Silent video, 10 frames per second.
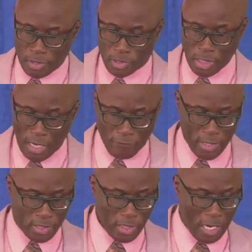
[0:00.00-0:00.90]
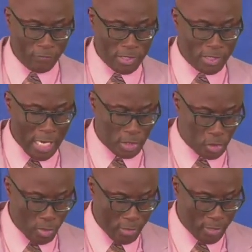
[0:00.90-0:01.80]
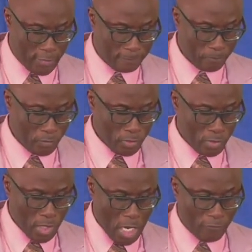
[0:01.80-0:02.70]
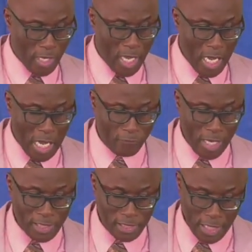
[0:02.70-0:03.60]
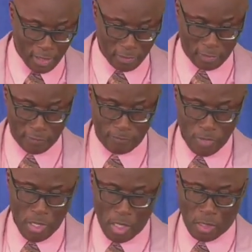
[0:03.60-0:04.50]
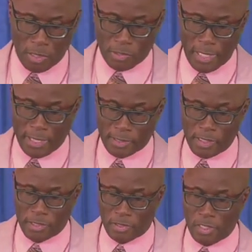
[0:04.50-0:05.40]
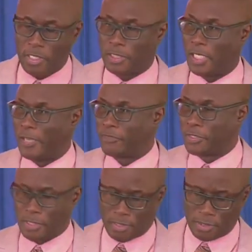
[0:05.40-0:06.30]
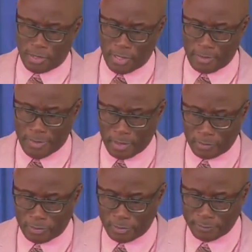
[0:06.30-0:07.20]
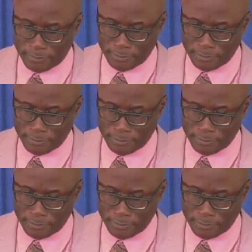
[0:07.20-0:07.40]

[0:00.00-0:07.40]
to the service of the sanctuary of half a shekel, according to Exodus 30, 11 to 16, thereabout.